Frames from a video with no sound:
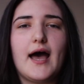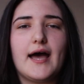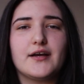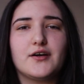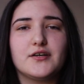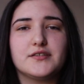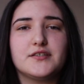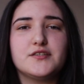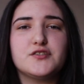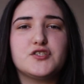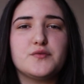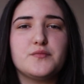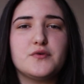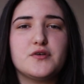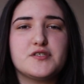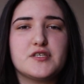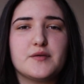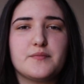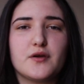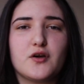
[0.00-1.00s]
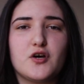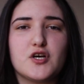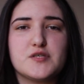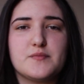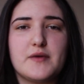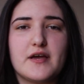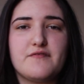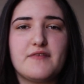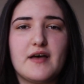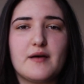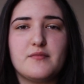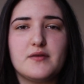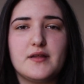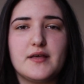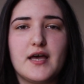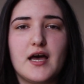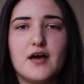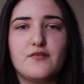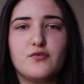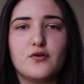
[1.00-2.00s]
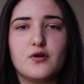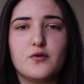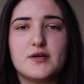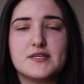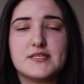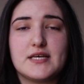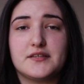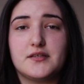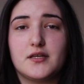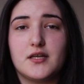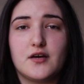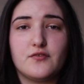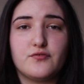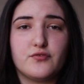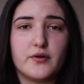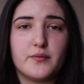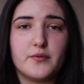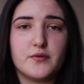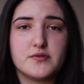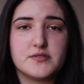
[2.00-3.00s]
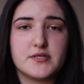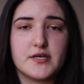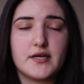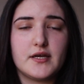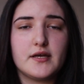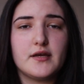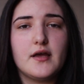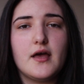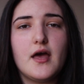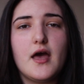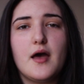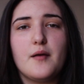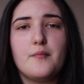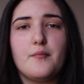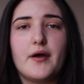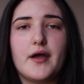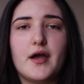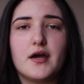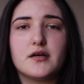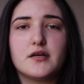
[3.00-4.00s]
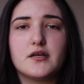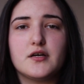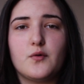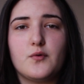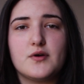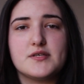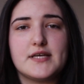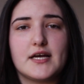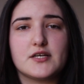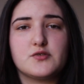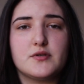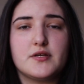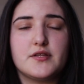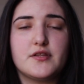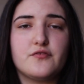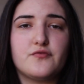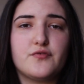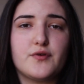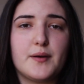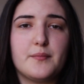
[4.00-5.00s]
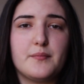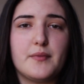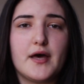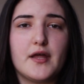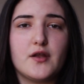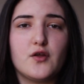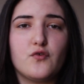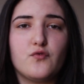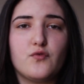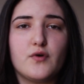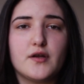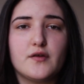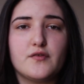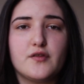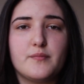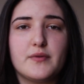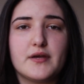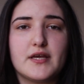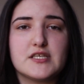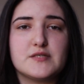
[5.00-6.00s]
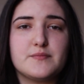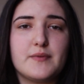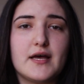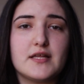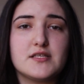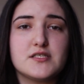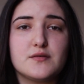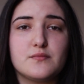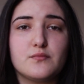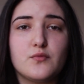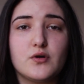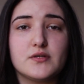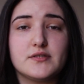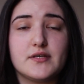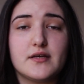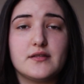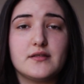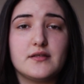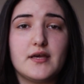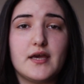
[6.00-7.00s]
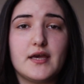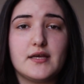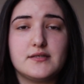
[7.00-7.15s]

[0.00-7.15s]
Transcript: I got into music because my family have always had a love for music. My uncle was actually the frontman of one of the biggest bands in Malta in the